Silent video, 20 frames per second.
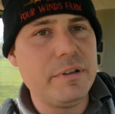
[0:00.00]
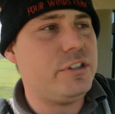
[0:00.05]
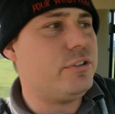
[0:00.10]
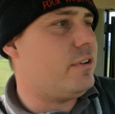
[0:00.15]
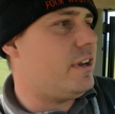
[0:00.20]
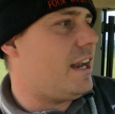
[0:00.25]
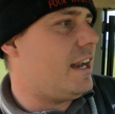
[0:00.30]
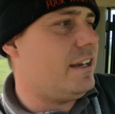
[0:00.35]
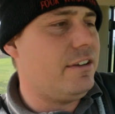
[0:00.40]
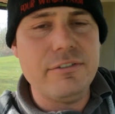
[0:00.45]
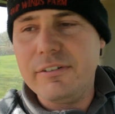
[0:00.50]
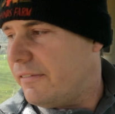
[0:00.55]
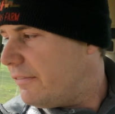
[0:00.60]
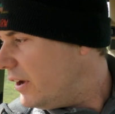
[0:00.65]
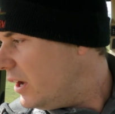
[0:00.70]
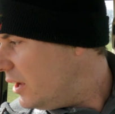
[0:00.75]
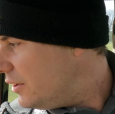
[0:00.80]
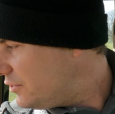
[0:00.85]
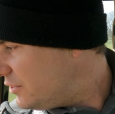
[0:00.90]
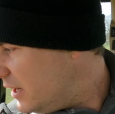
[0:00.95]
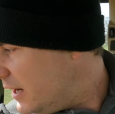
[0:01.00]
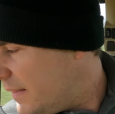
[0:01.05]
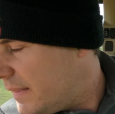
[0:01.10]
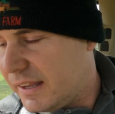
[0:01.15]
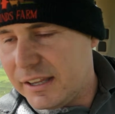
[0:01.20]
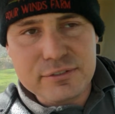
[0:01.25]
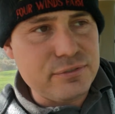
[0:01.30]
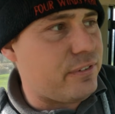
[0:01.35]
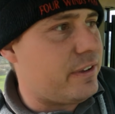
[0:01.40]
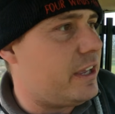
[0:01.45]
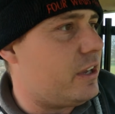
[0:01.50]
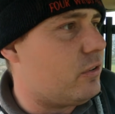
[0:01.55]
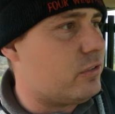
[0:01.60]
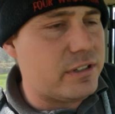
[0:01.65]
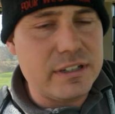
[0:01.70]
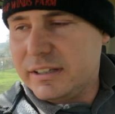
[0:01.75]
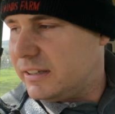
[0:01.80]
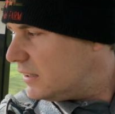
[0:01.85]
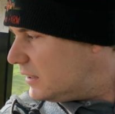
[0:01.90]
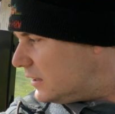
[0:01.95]
be doing any reversing in this field
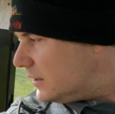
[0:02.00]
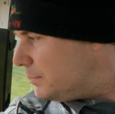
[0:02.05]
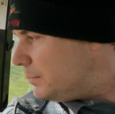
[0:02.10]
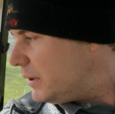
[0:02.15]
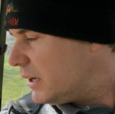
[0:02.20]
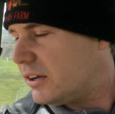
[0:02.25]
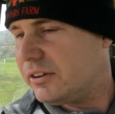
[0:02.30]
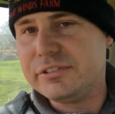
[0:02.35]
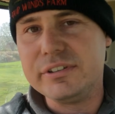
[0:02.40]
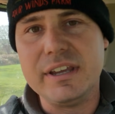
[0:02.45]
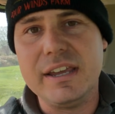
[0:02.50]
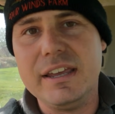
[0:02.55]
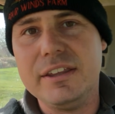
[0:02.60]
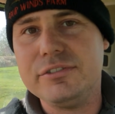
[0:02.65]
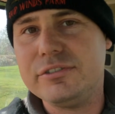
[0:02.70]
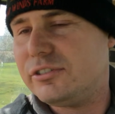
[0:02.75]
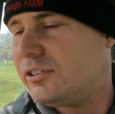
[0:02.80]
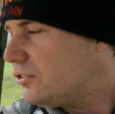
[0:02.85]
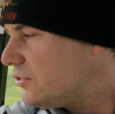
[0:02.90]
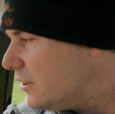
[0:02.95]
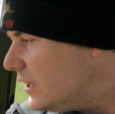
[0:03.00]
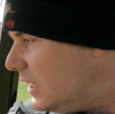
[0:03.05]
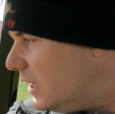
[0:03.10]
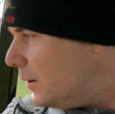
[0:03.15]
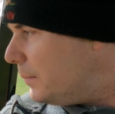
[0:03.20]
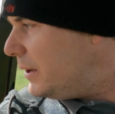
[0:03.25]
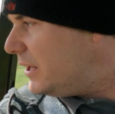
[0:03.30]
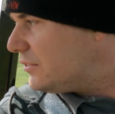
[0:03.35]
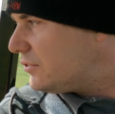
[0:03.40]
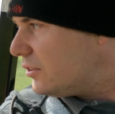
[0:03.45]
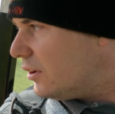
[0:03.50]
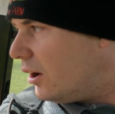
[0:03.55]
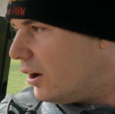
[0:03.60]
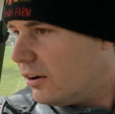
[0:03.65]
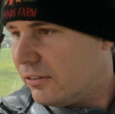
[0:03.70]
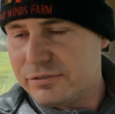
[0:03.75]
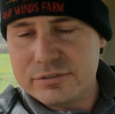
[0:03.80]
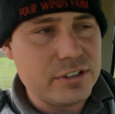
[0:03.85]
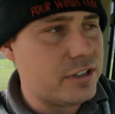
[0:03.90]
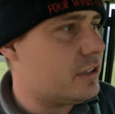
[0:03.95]
because it is just a little bit
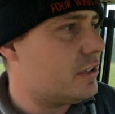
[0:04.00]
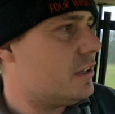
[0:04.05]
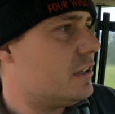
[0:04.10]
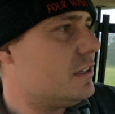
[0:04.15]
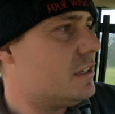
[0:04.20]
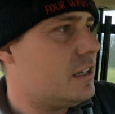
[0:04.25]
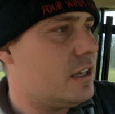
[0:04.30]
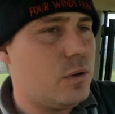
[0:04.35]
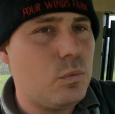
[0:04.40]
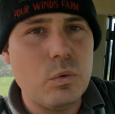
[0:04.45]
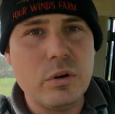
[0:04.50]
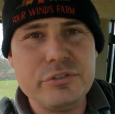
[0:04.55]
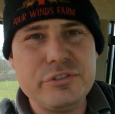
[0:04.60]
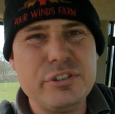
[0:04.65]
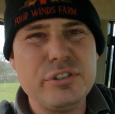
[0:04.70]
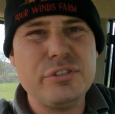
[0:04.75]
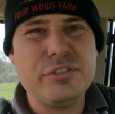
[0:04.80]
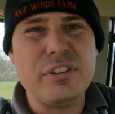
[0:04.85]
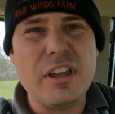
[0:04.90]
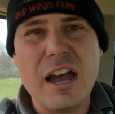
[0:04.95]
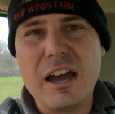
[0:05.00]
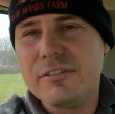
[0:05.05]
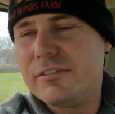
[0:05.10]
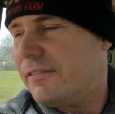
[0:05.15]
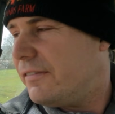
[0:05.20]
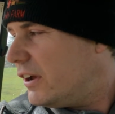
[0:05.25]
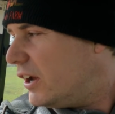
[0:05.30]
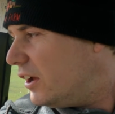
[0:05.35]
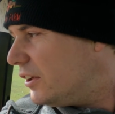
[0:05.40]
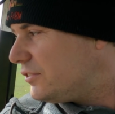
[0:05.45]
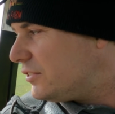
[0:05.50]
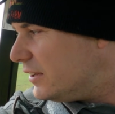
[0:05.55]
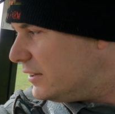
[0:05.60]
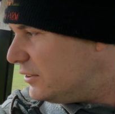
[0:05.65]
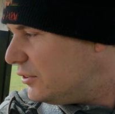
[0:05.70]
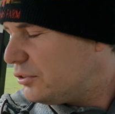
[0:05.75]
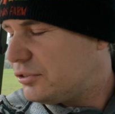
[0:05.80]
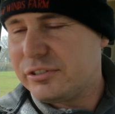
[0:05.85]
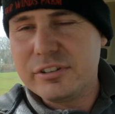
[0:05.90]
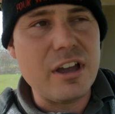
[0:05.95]
soft. Once you start reversing,
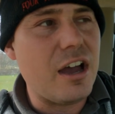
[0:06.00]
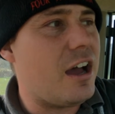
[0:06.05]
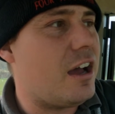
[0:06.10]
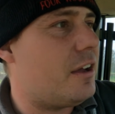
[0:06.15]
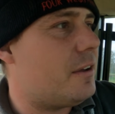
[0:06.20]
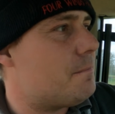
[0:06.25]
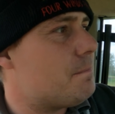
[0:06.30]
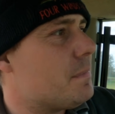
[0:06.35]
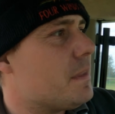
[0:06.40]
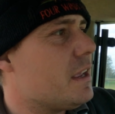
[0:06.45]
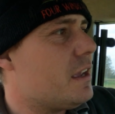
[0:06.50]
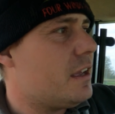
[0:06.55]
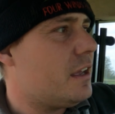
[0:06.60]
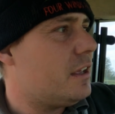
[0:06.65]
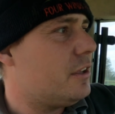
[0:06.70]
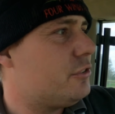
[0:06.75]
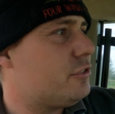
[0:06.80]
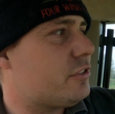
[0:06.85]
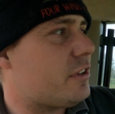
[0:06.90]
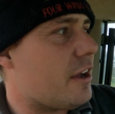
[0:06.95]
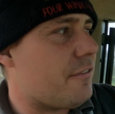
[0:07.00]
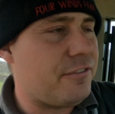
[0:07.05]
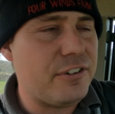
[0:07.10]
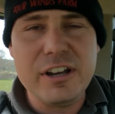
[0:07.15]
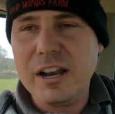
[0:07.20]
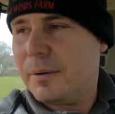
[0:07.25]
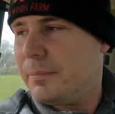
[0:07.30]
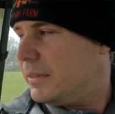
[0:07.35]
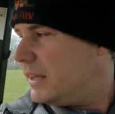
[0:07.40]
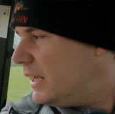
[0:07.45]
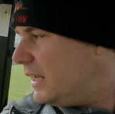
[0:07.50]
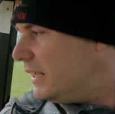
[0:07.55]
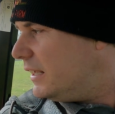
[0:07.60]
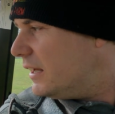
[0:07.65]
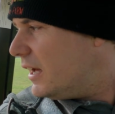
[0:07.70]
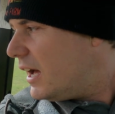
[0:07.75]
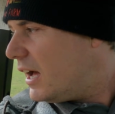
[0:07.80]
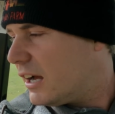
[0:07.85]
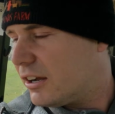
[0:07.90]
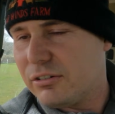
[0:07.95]
you start scuffing up
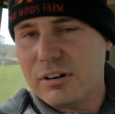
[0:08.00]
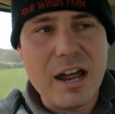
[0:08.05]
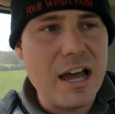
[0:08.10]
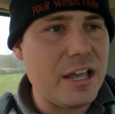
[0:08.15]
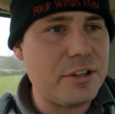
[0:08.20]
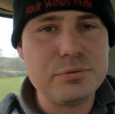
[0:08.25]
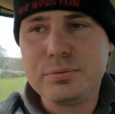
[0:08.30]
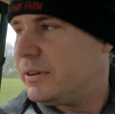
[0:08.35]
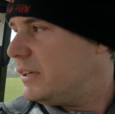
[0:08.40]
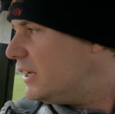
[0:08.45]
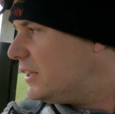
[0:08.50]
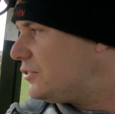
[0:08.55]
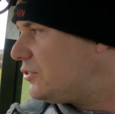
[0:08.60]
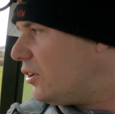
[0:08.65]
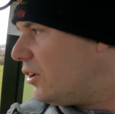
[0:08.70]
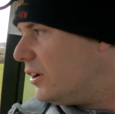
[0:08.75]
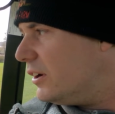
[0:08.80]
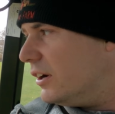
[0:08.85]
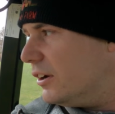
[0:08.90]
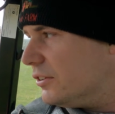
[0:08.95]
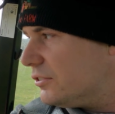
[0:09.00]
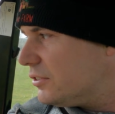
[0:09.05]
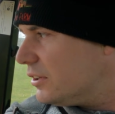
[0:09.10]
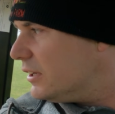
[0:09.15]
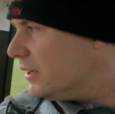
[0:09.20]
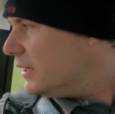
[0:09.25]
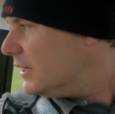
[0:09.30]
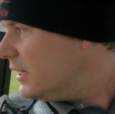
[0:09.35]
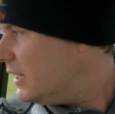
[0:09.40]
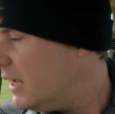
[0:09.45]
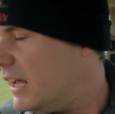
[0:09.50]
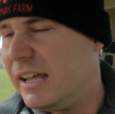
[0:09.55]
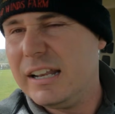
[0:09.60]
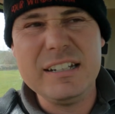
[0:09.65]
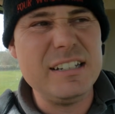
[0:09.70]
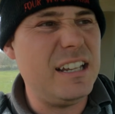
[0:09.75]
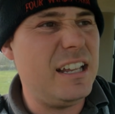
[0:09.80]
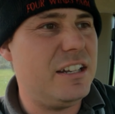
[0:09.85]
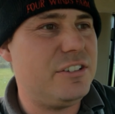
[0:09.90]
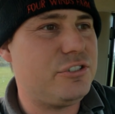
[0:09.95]
the grass with your tyres
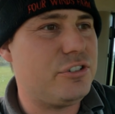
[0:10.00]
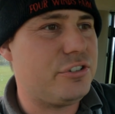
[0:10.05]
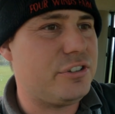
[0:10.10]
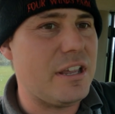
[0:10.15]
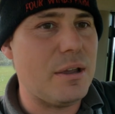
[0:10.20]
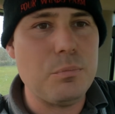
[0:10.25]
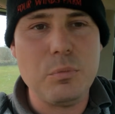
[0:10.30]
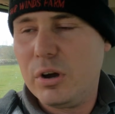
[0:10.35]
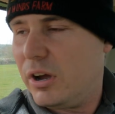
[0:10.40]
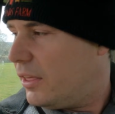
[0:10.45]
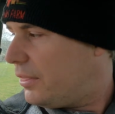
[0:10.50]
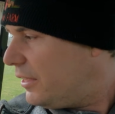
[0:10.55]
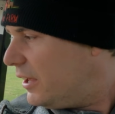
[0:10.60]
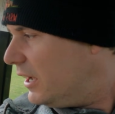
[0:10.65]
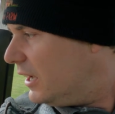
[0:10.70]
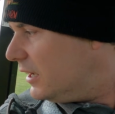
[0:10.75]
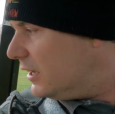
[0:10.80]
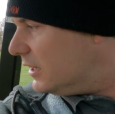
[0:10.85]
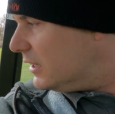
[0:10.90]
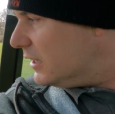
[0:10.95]
and it just ain't worth it.